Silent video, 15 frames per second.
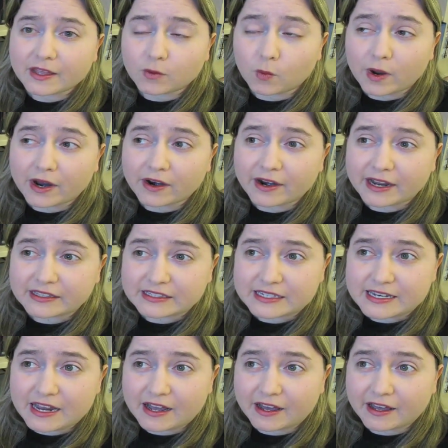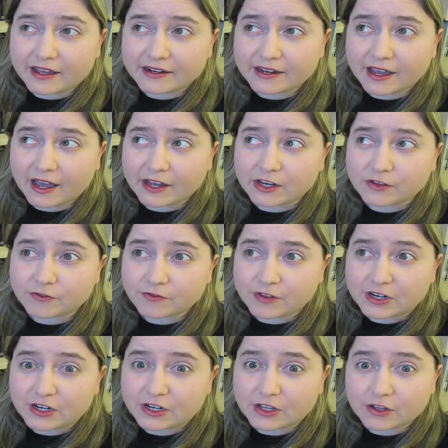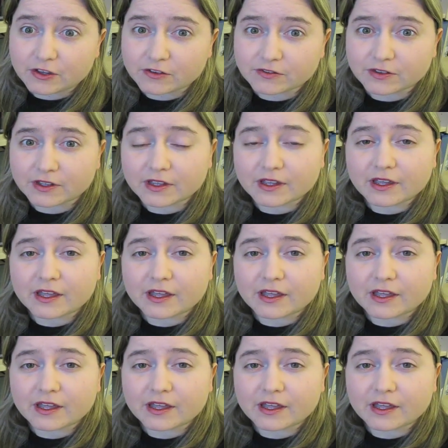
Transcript: where it's not a definitive,